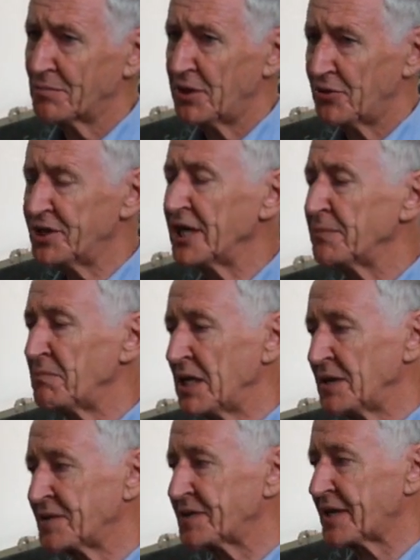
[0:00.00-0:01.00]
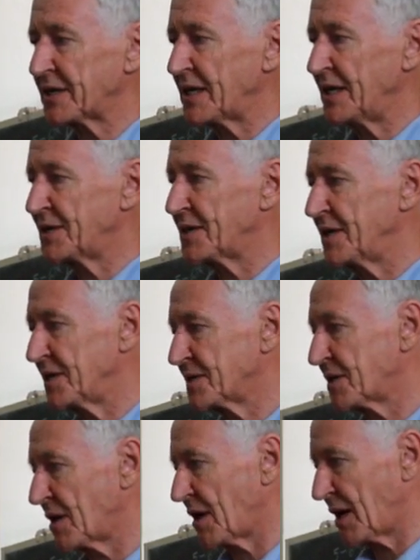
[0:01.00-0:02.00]
Pleuritic means that it
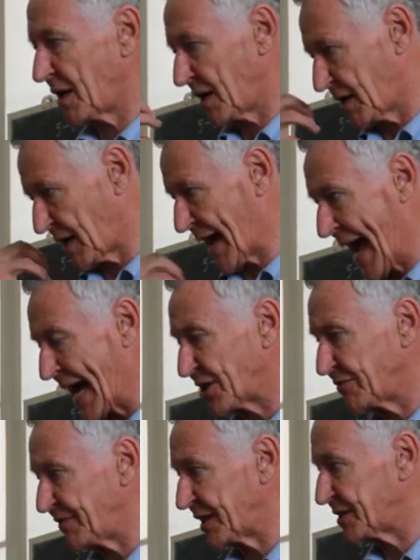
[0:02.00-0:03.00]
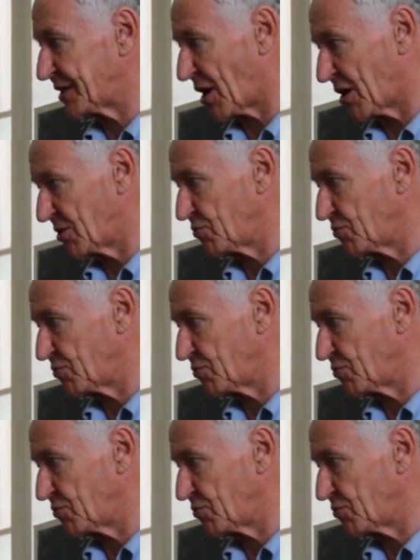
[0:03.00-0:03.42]
is aggravated or